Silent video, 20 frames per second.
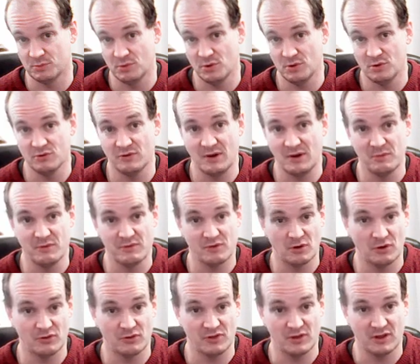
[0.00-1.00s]
move and we've
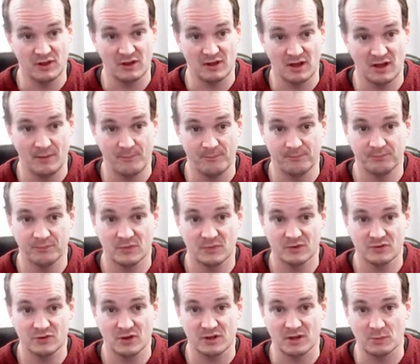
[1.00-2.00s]
got the
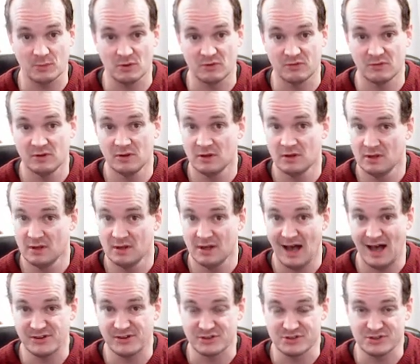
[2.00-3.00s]
psychic move.
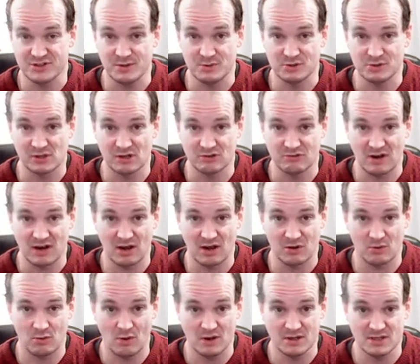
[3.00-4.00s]
As you can see, we took out
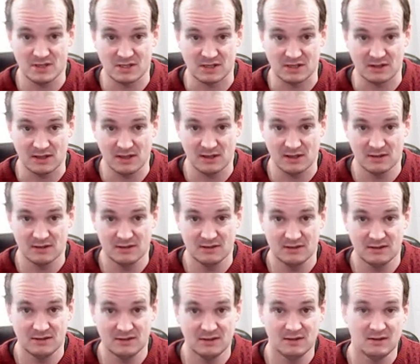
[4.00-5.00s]
Dragonite quite easily there,
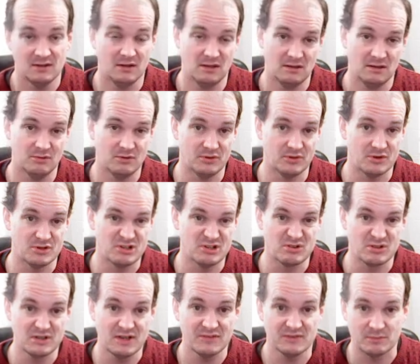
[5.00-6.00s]
with no
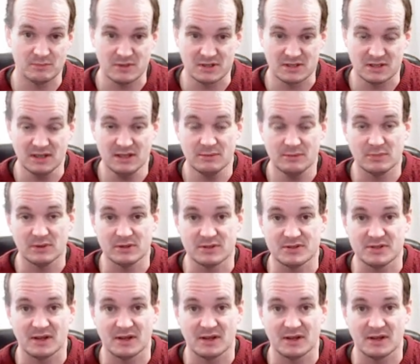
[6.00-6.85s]
shields left admittedly, but